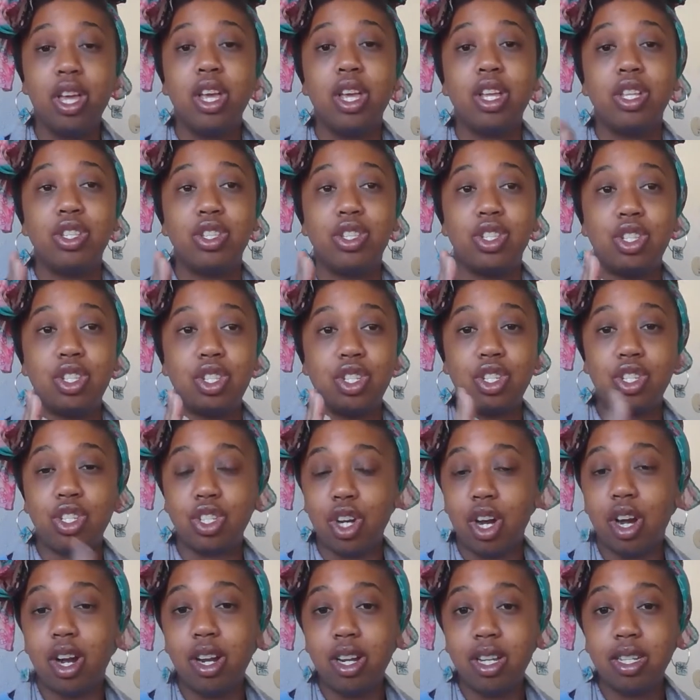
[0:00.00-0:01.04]

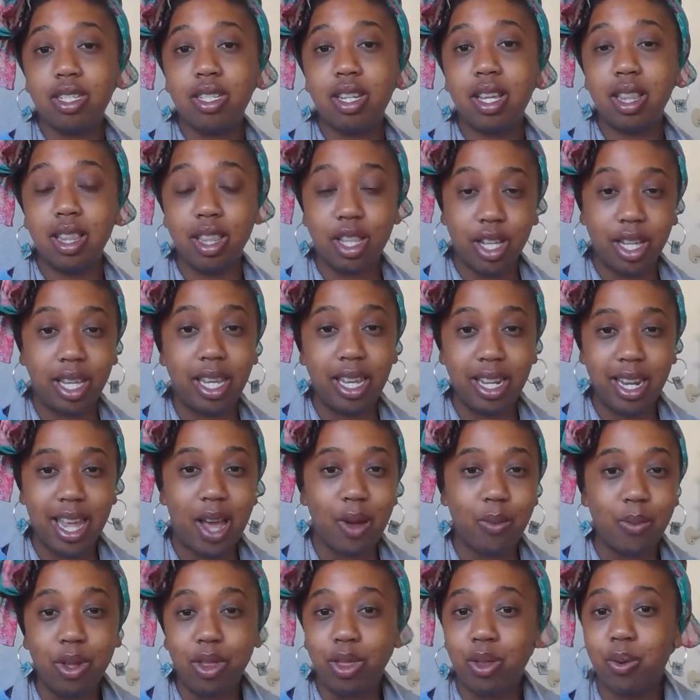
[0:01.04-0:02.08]
start looking
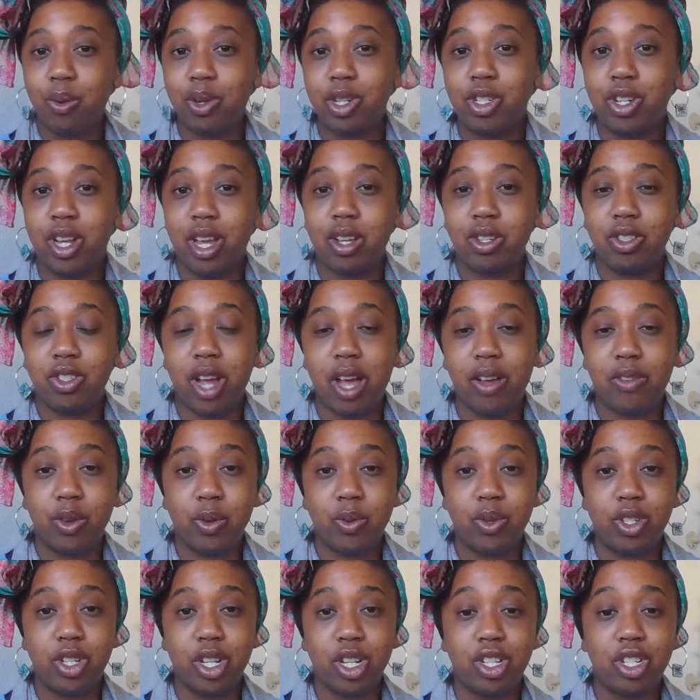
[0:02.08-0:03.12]
at what the travel
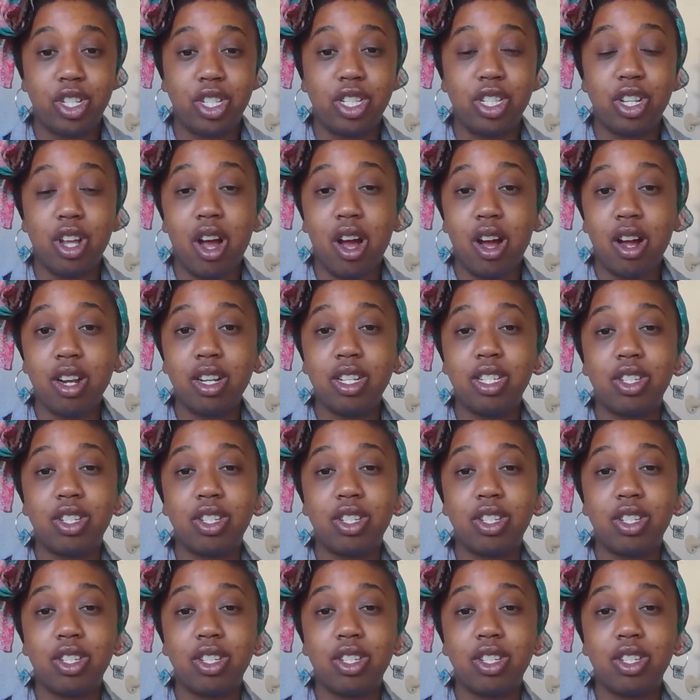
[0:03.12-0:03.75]
restrictions are,